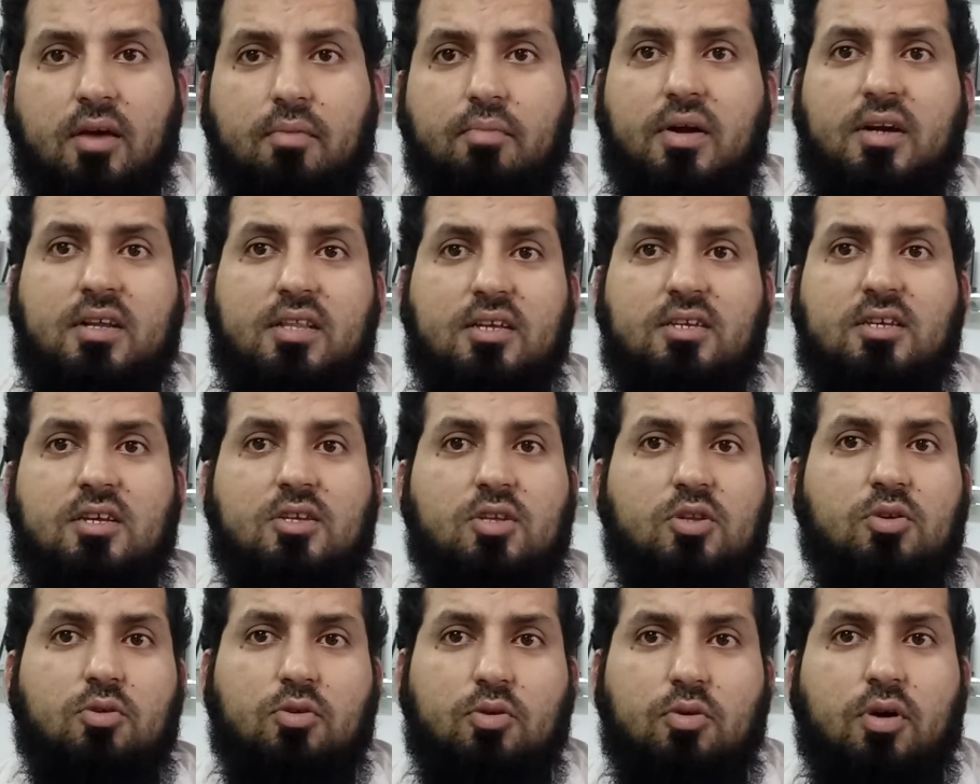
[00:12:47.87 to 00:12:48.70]
but this
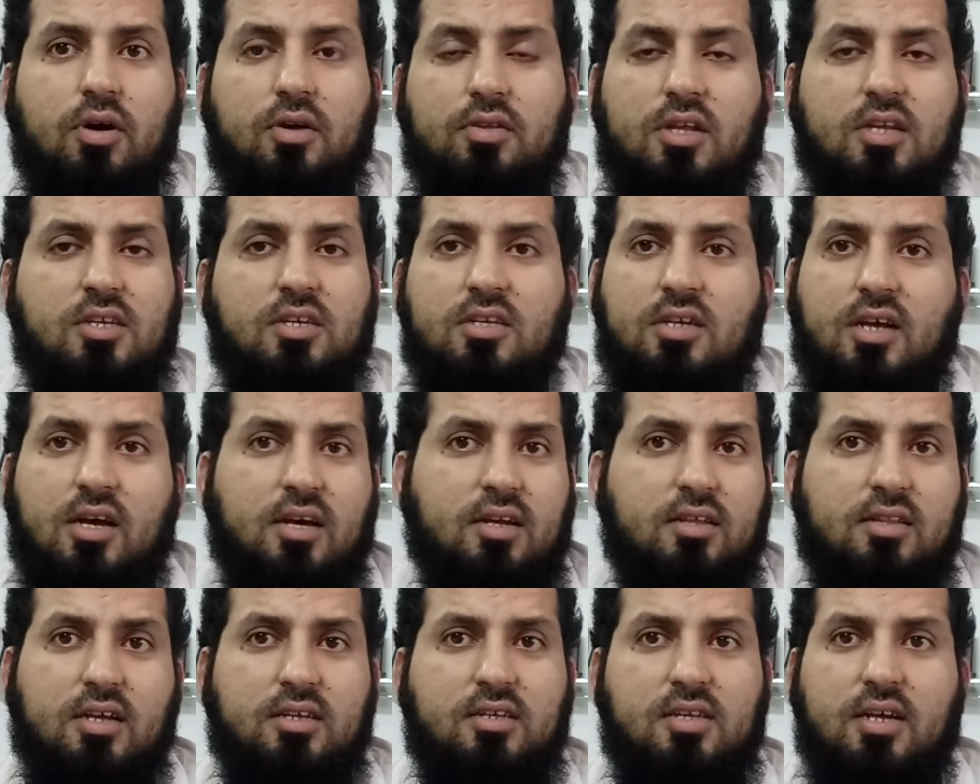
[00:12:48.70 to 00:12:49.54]
is due to this
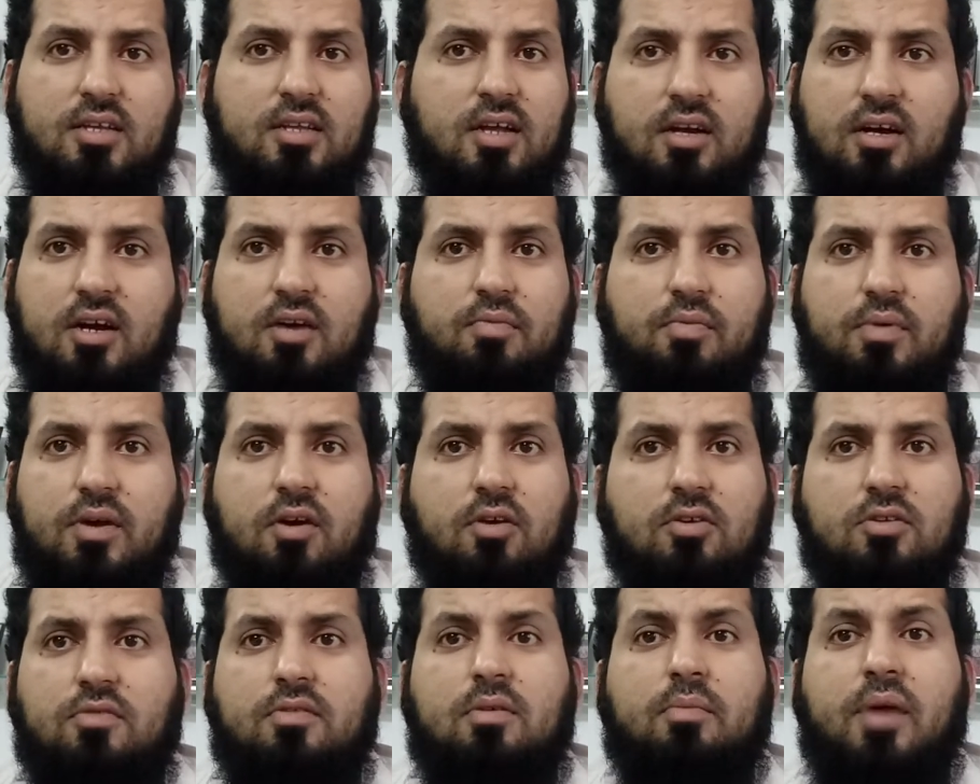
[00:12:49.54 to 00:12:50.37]
has occurred
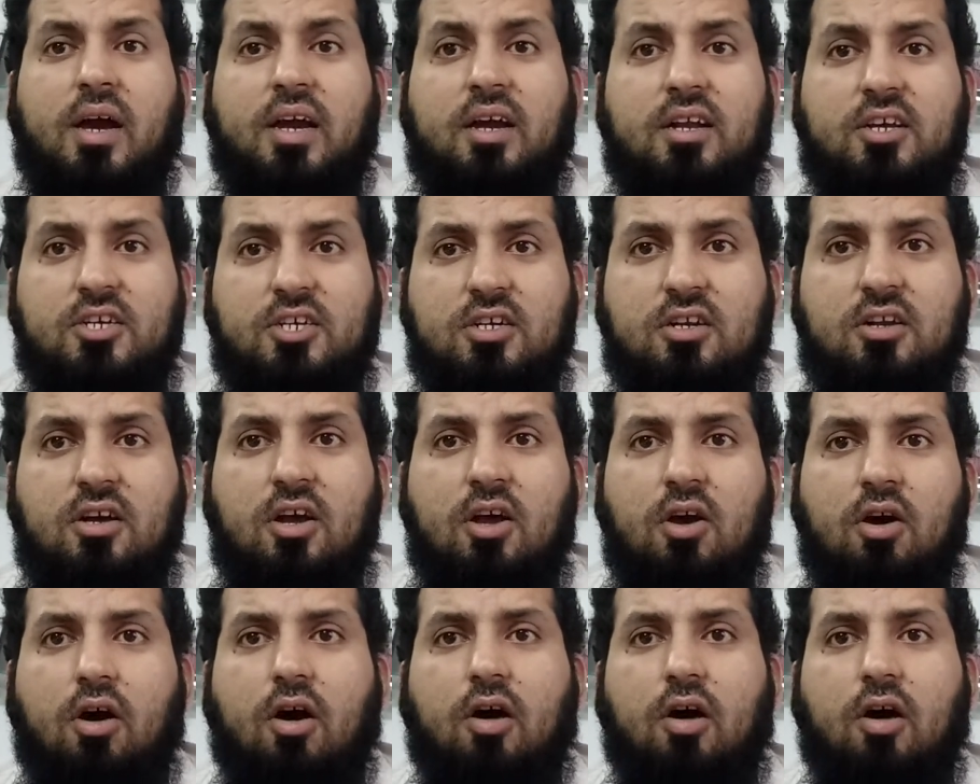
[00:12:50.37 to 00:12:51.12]
because of the migration